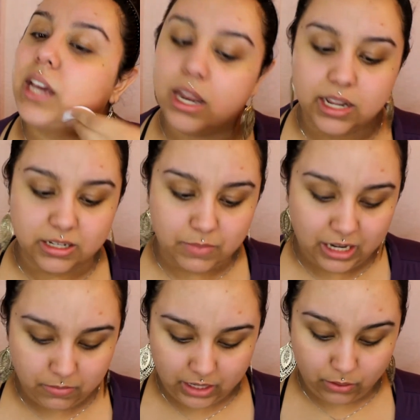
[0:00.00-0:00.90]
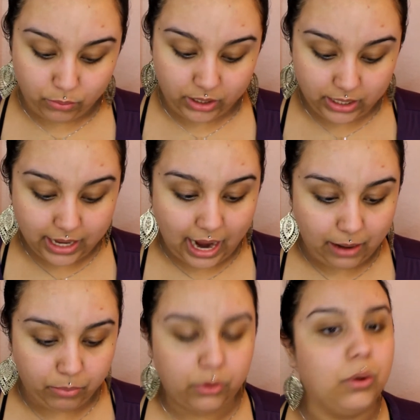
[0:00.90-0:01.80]
and has made me really
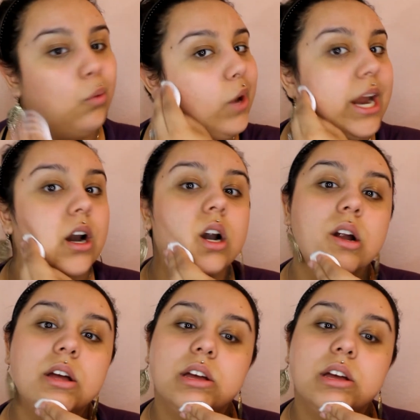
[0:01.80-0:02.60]
hyper aware